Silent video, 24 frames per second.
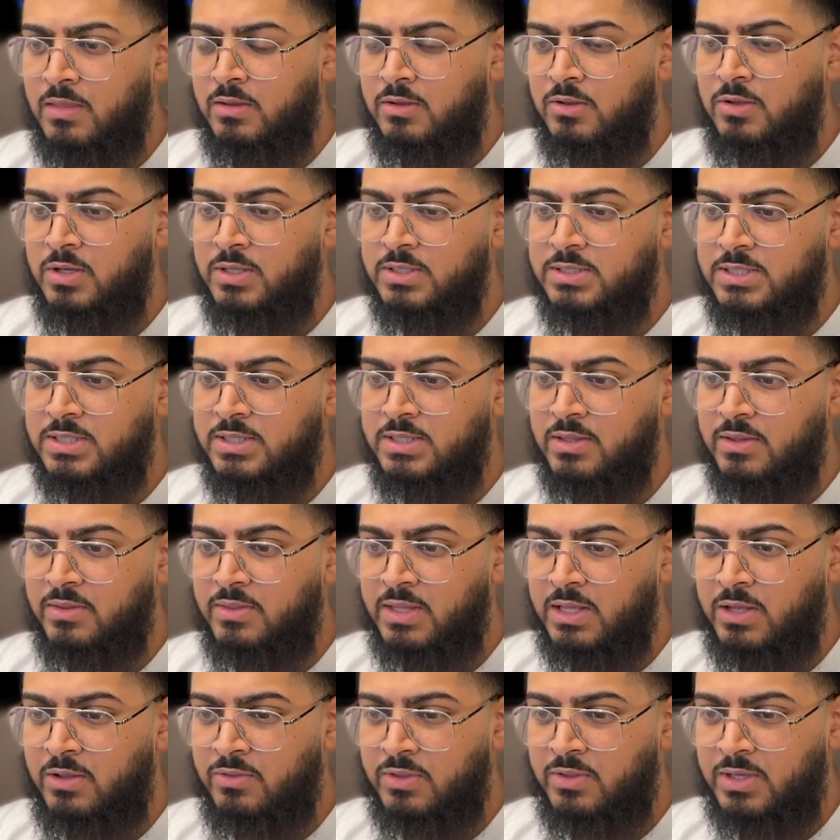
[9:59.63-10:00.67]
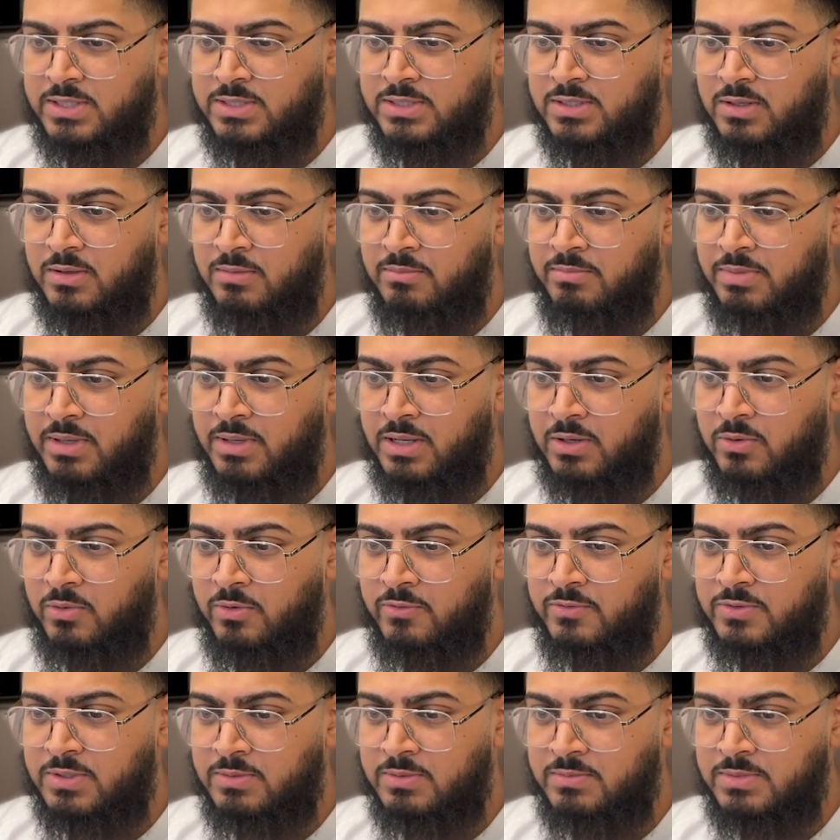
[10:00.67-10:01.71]
you can see that now that's come back
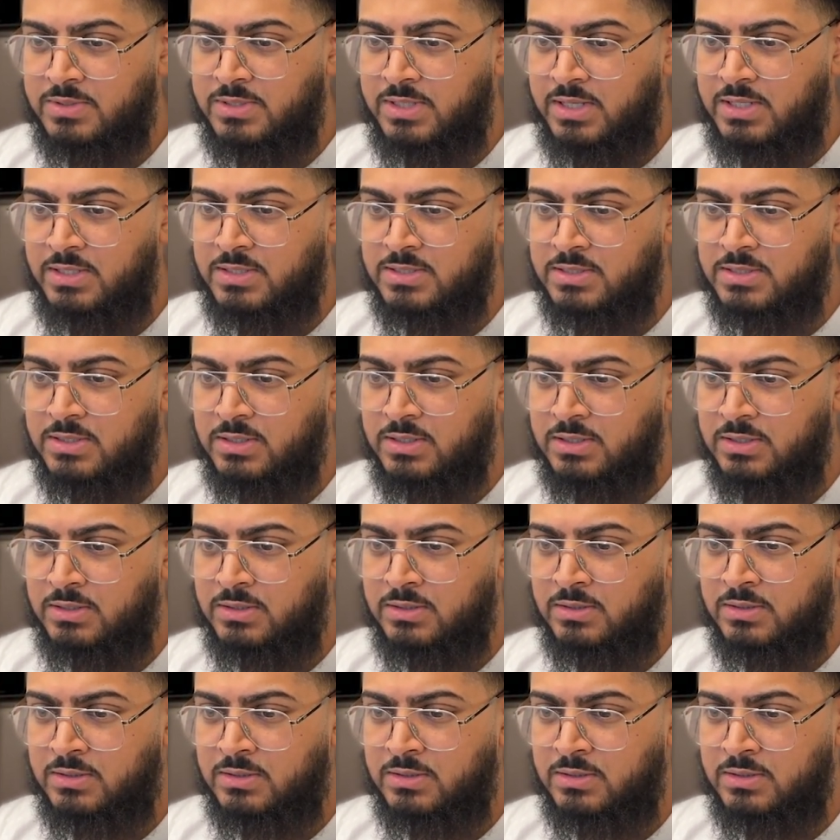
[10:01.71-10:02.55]
with some data.